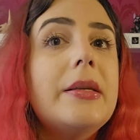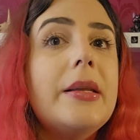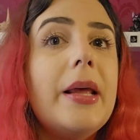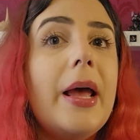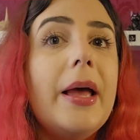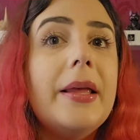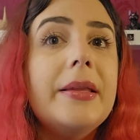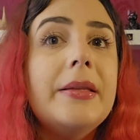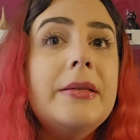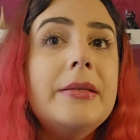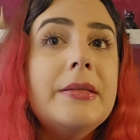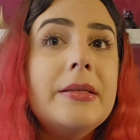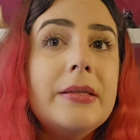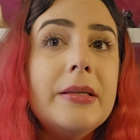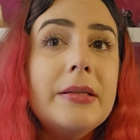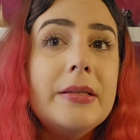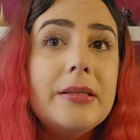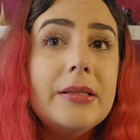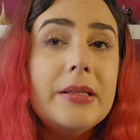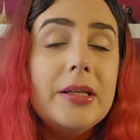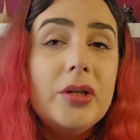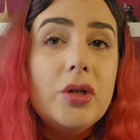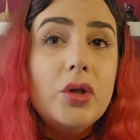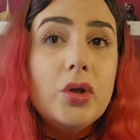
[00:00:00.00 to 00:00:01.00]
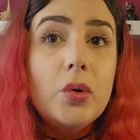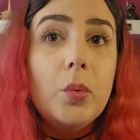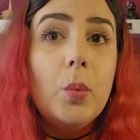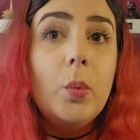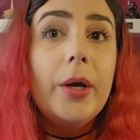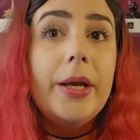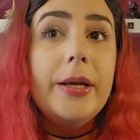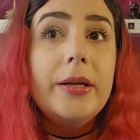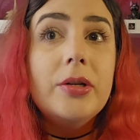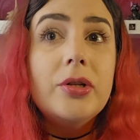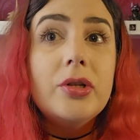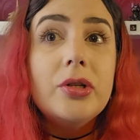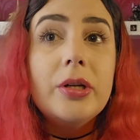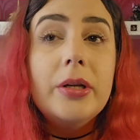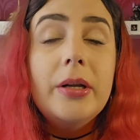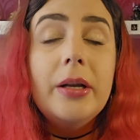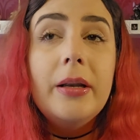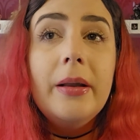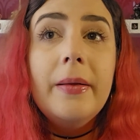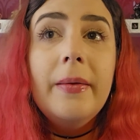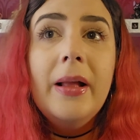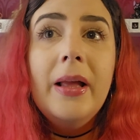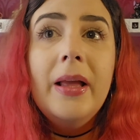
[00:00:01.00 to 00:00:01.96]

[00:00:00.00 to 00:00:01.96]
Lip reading: that situation.